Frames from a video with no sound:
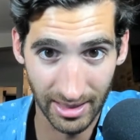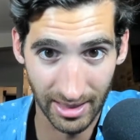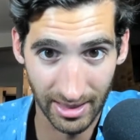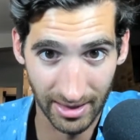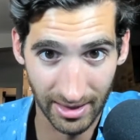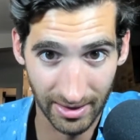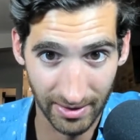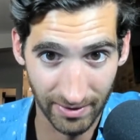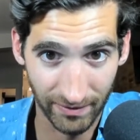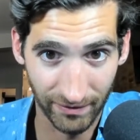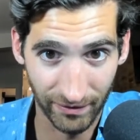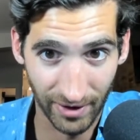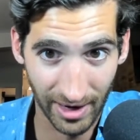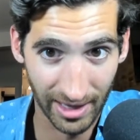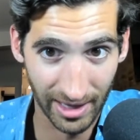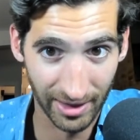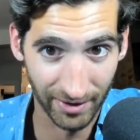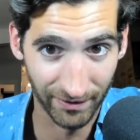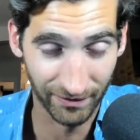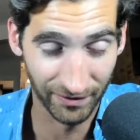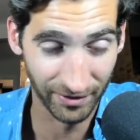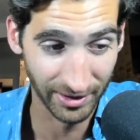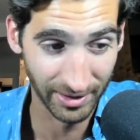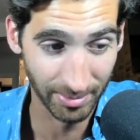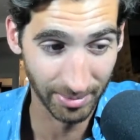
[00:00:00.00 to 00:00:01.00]
for
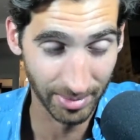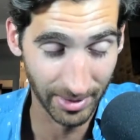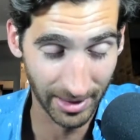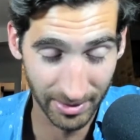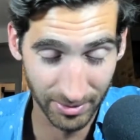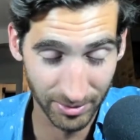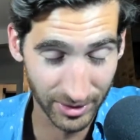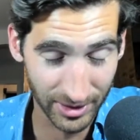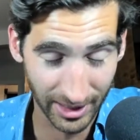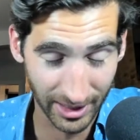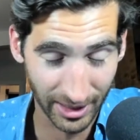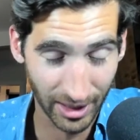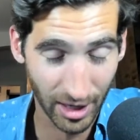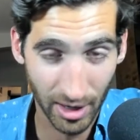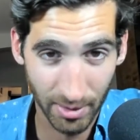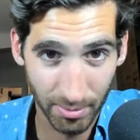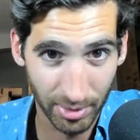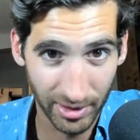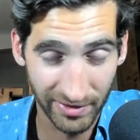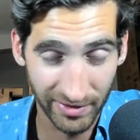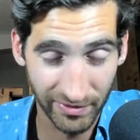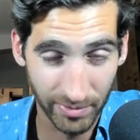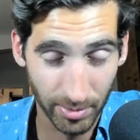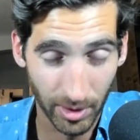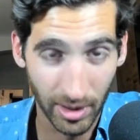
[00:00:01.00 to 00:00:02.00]
Alaphilippe. It was, like,
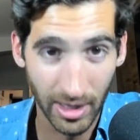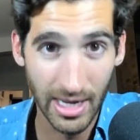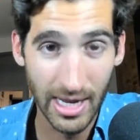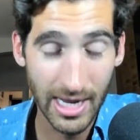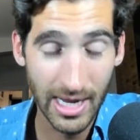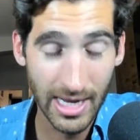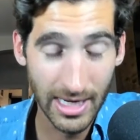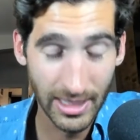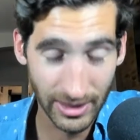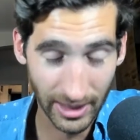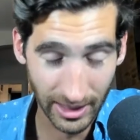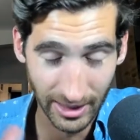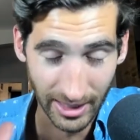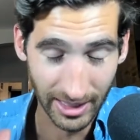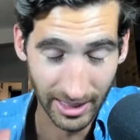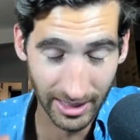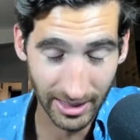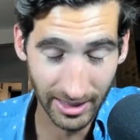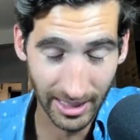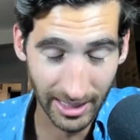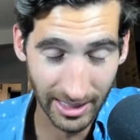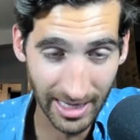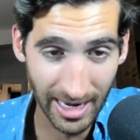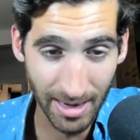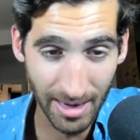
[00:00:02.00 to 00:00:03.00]
unbelievable. It's like
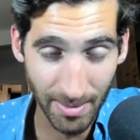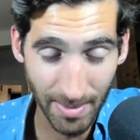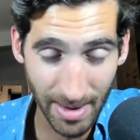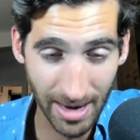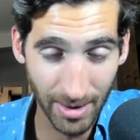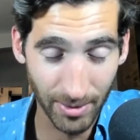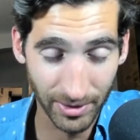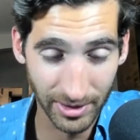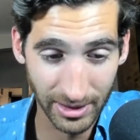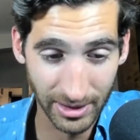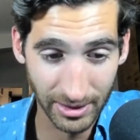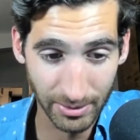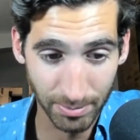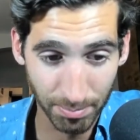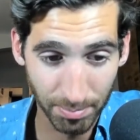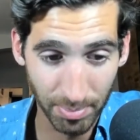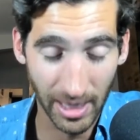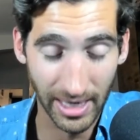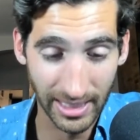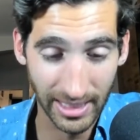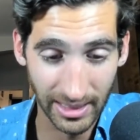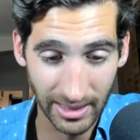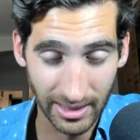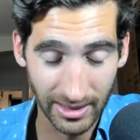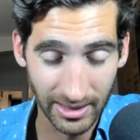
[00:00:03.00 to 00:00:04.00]
they came out with this
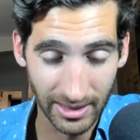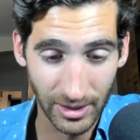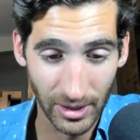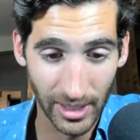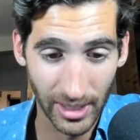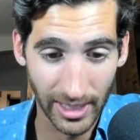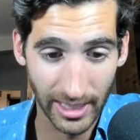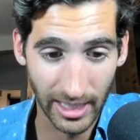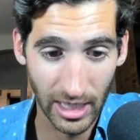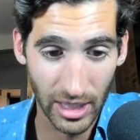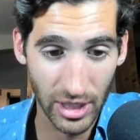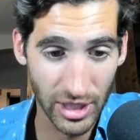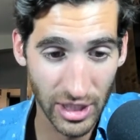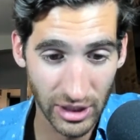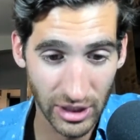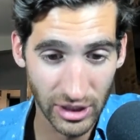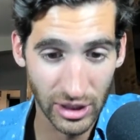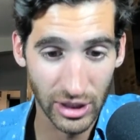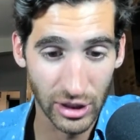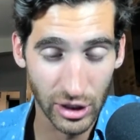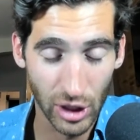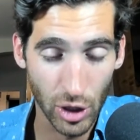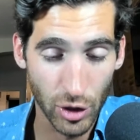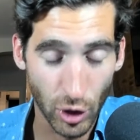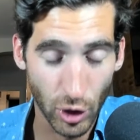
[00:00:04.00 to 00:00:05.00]
bike. And they're like, this
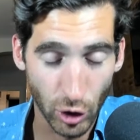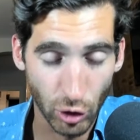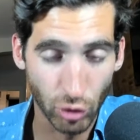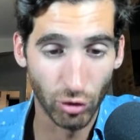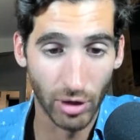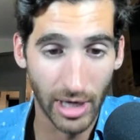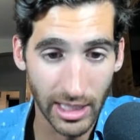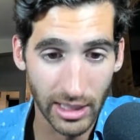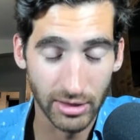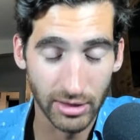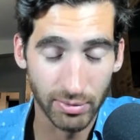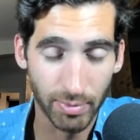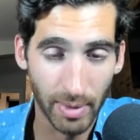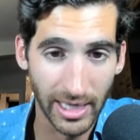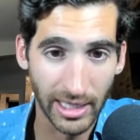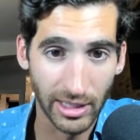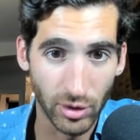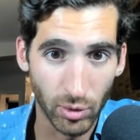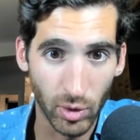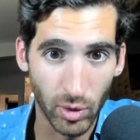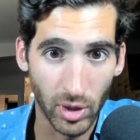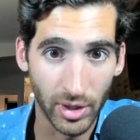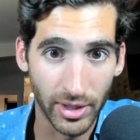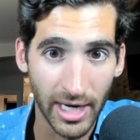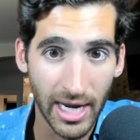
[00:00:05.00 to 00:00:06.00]
is the greatest bike in the
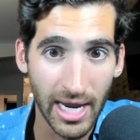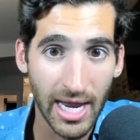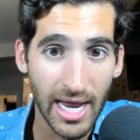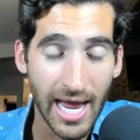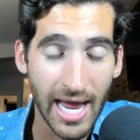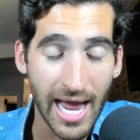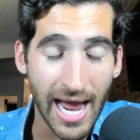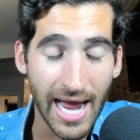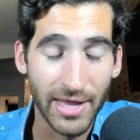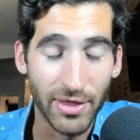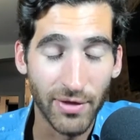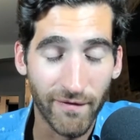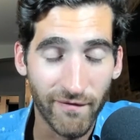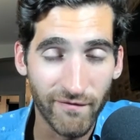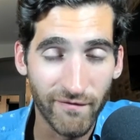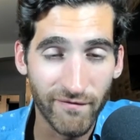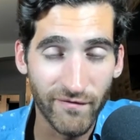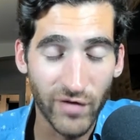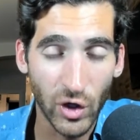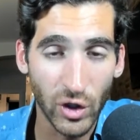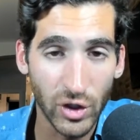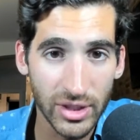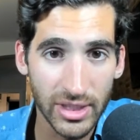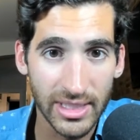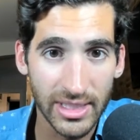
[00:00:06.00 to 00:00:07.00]
world. And the
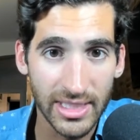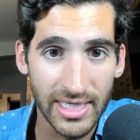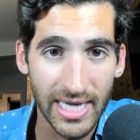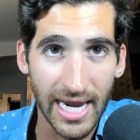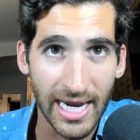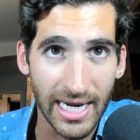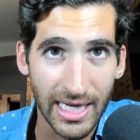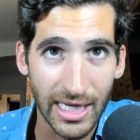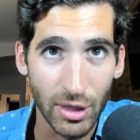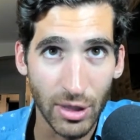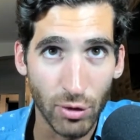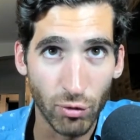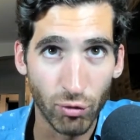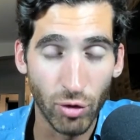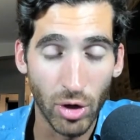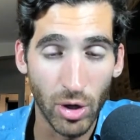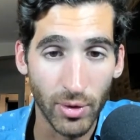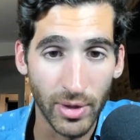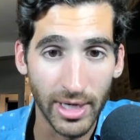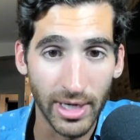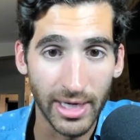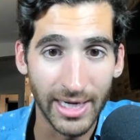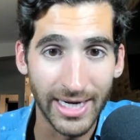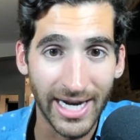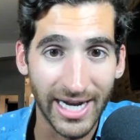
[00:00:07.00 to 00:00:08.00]
first day he rode
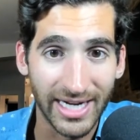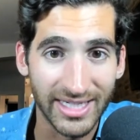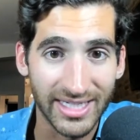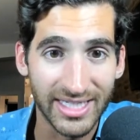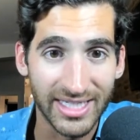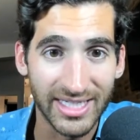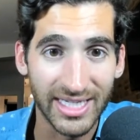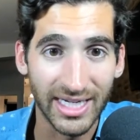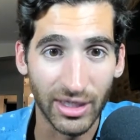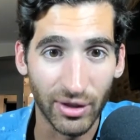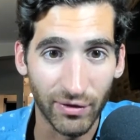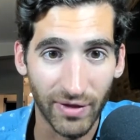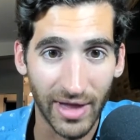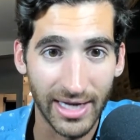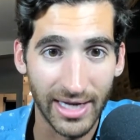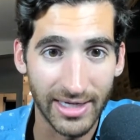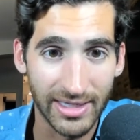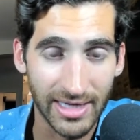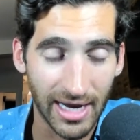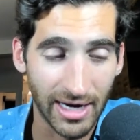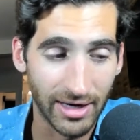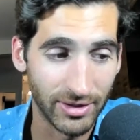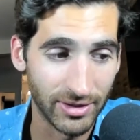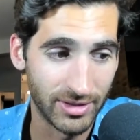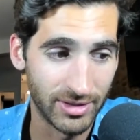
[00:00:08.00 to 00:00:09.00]
it, he got six flat
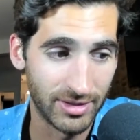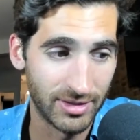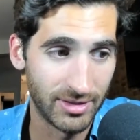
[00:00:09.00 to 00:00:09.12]
tires.